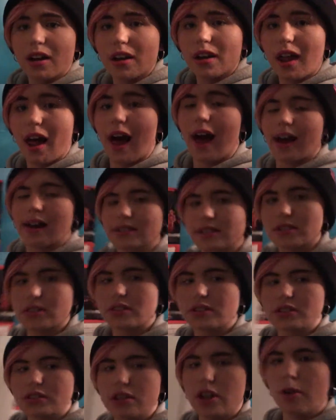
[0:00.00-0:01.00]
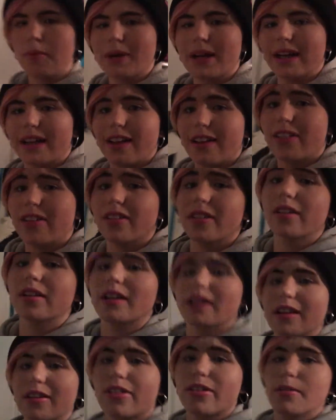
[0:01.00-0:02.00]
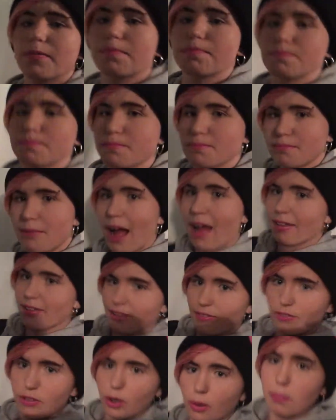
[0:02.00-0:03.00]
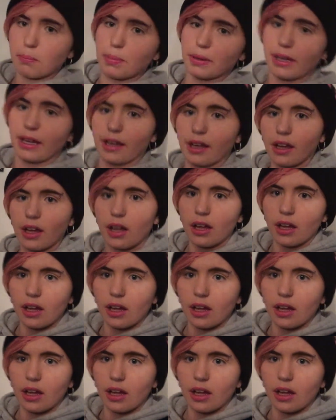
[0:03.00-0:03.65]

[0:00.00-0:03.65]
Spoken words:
Like, you know what I mean? It's a massive company.